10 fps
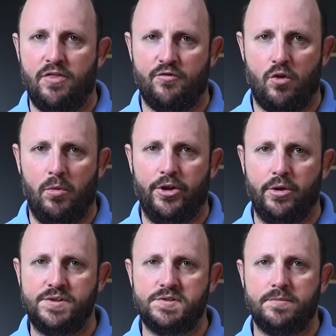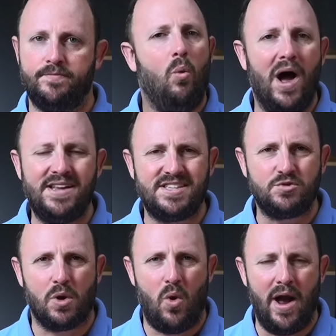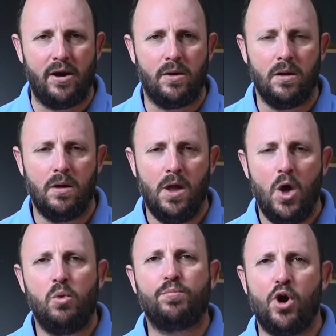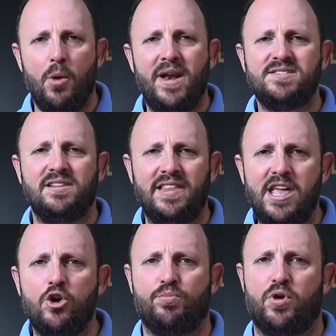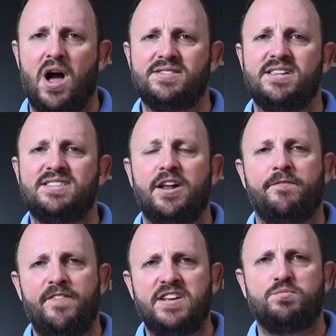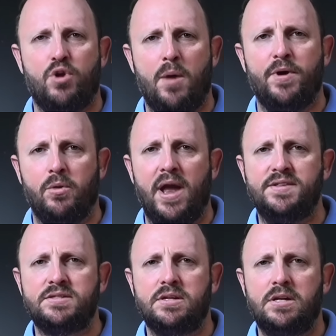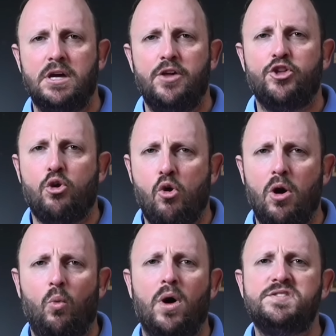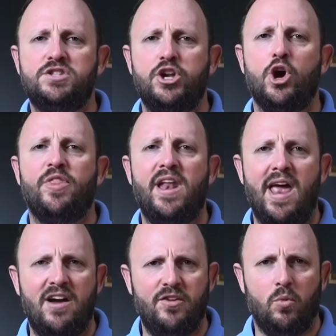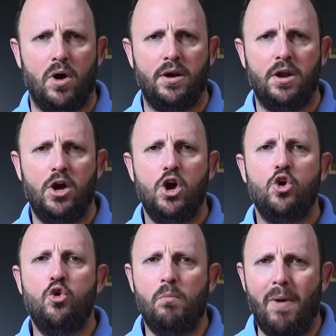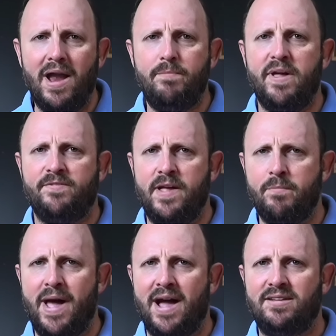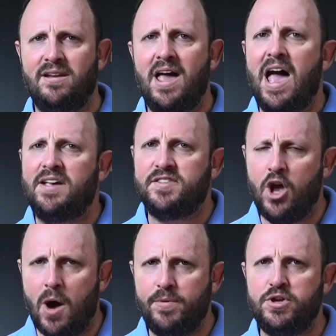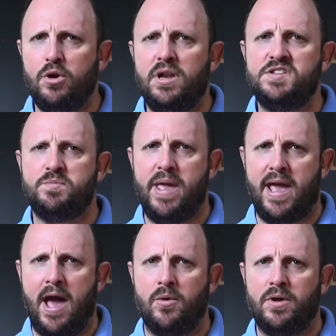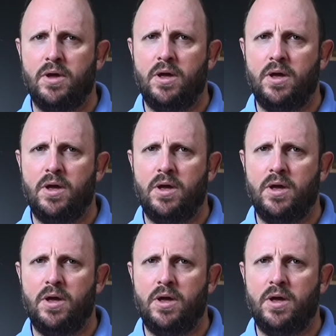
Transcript: in the formal notice. Why is this required? Well, probate is a legal process that affects property rights. The court wants to know that everyone who might be impacted has the opportunity to speak out,